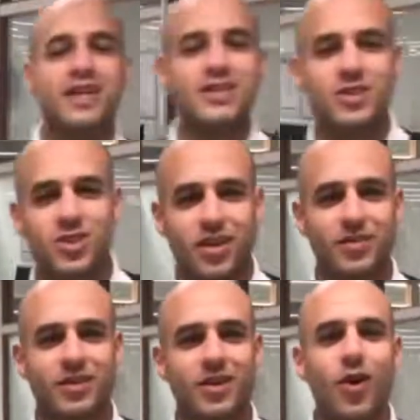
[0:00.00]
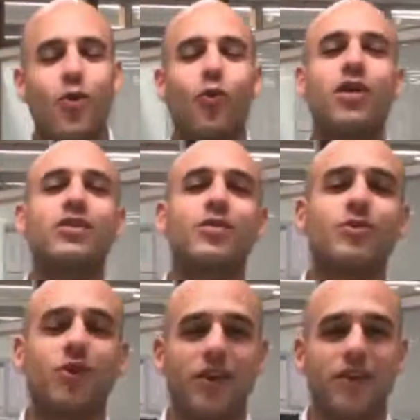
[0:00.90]
Ladies and gentlemen,
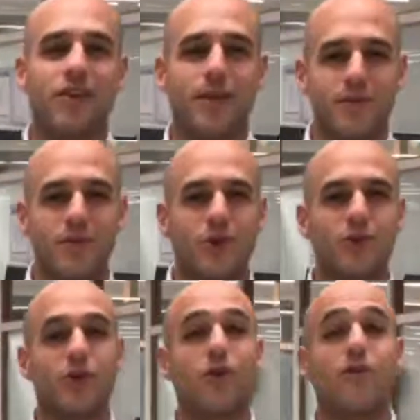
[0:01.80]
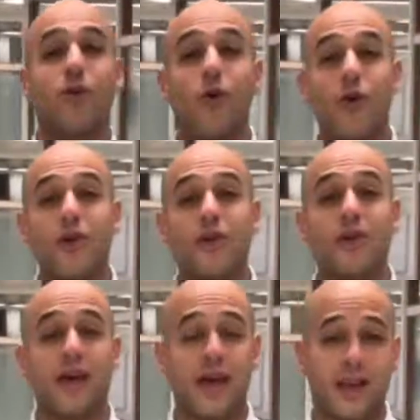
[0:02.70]
welcome to another episode of
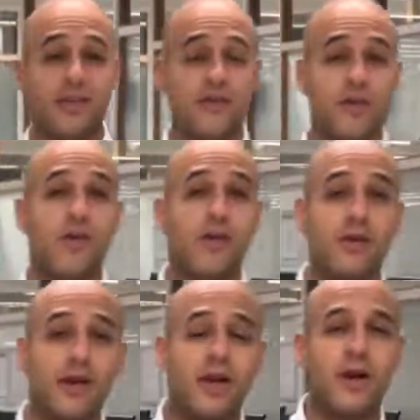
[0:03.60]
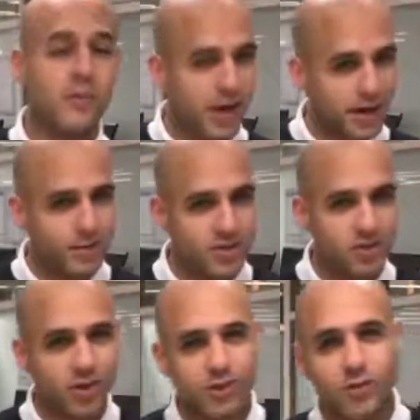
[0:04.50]
Oral Health for All. My name is
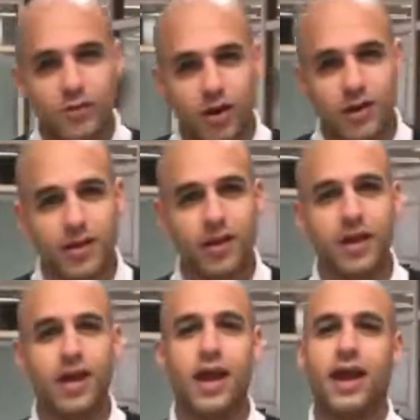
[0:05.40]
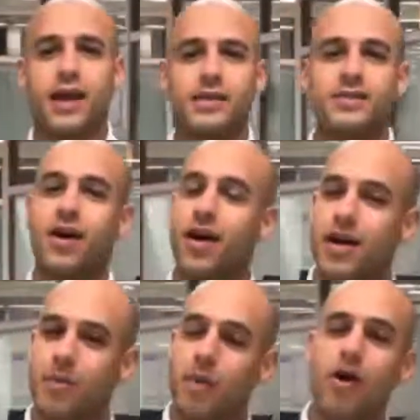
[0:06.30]
Tarek Omran, and I
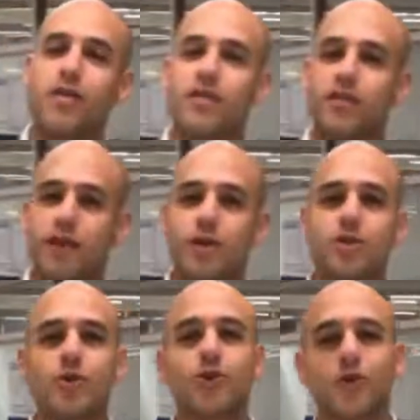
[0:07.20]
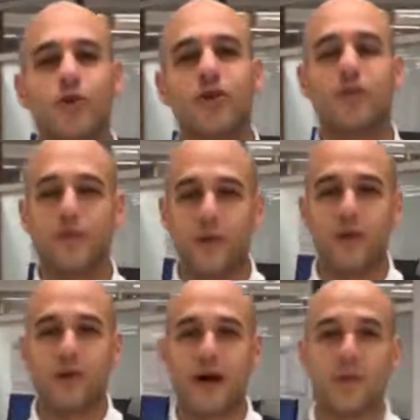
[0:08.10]
am part of the Finnish doctoral
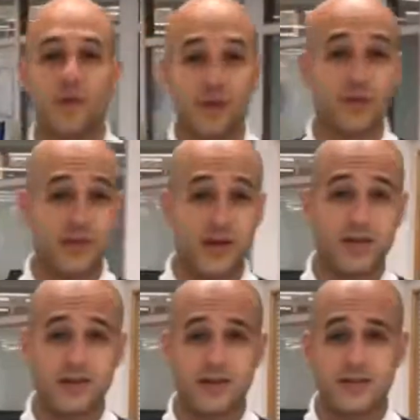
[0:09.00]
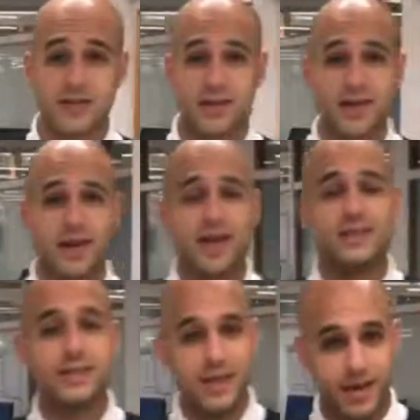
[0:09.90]
program in oral sciences.
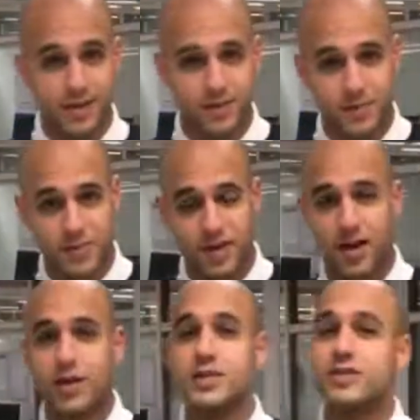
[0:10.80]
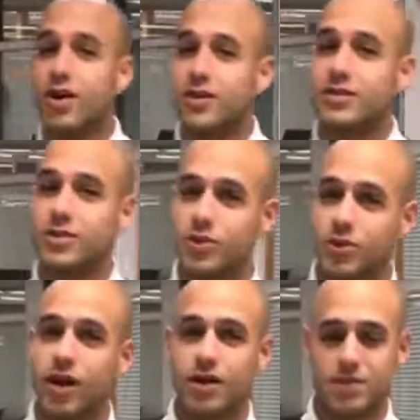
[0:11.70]
And today, I'll be talking to you
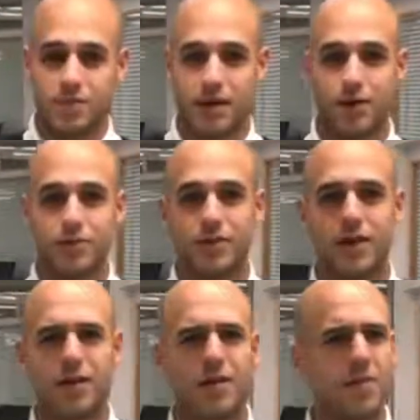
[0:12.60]
guys about